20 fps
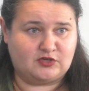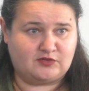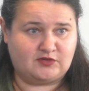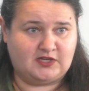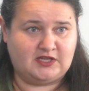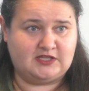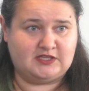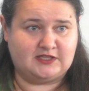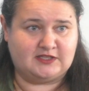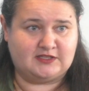
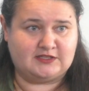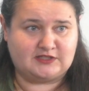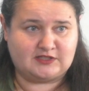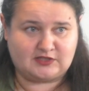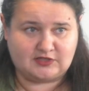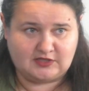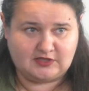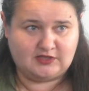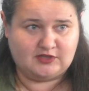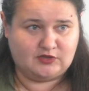
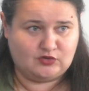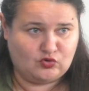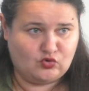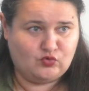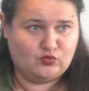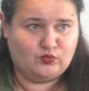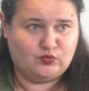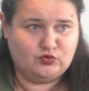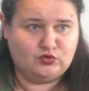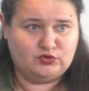Ukrainians,
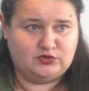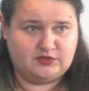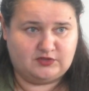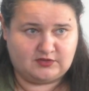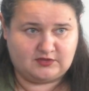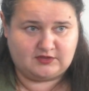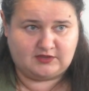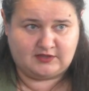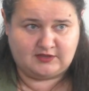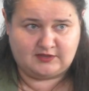who would
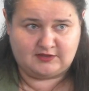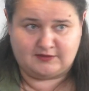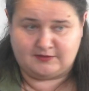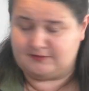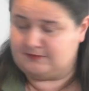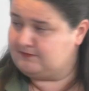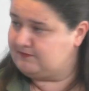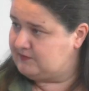uh,